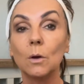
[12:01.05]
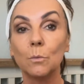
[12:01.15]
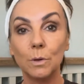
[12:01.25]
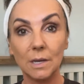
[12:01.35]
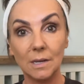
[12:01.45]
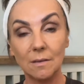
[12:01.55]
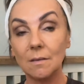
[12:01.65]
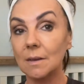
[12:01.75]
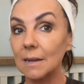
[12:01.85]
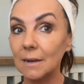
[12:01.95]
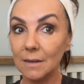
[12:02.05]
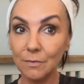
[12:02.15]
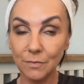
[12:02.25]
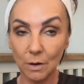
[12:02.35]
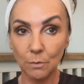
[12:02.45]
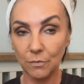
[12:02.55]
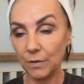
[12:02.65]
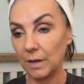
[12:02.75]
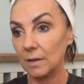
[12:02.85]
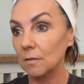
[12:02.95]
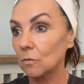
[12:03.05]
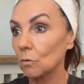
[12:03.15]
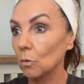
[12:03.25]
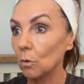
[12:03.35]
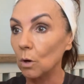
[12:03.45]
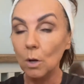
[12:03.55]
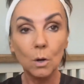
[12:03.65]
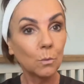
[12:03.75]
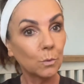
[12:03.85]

We need to lift our face, so we